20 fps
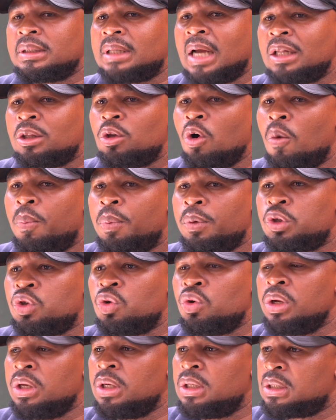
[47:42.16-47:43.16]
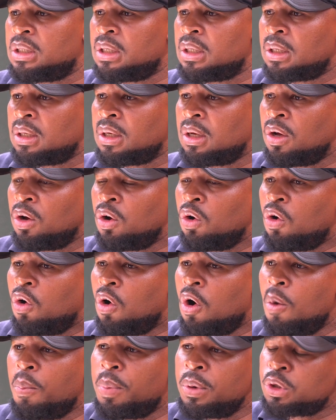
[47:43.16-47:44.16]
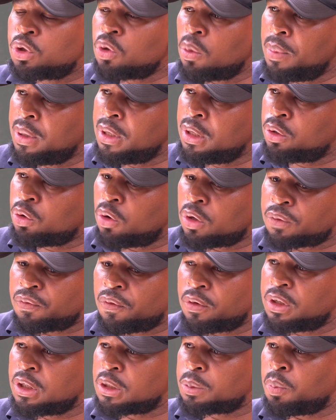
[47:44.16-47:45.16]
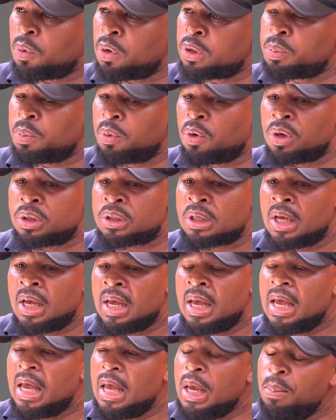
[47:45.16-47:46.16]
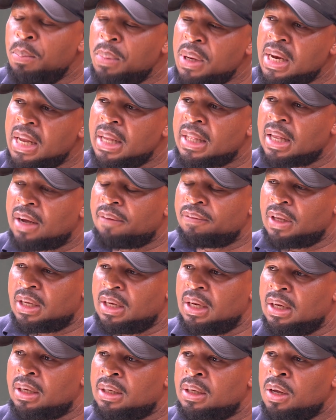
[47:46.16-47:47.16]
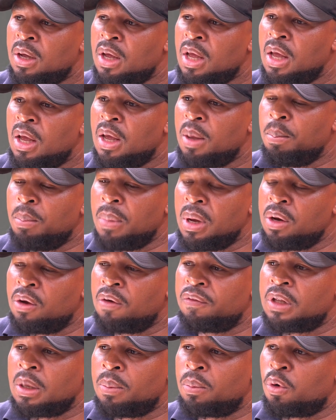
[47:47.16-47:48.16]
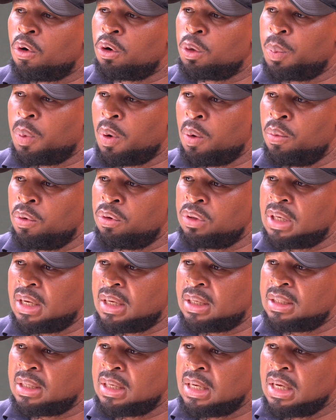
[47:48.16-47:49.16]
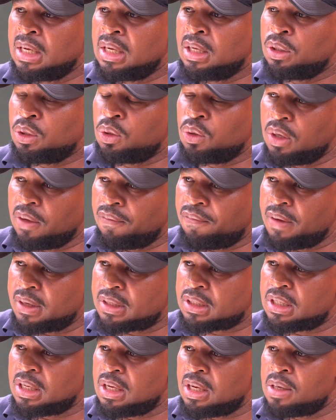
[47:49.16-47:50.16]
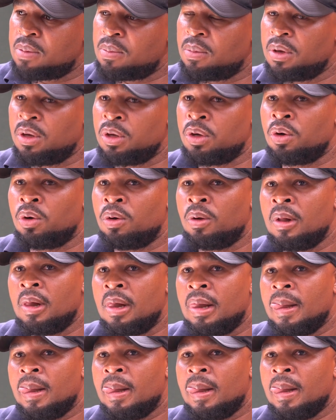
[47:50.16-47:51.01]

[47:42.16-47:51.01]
That opportunity opened so many doors for these boys because immediately after that, many of them got promoted to the first team, you know.